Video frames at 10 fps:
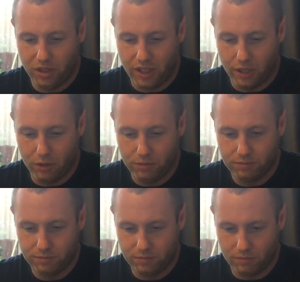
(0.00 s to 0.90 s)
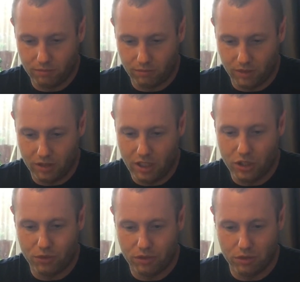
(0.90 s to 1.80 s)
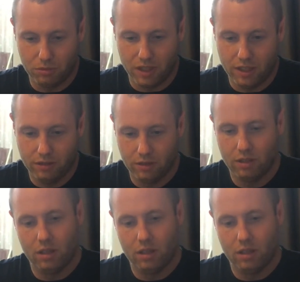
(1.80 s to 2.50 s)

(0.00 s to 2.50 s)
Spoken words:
kettle and heat shrinked it all down.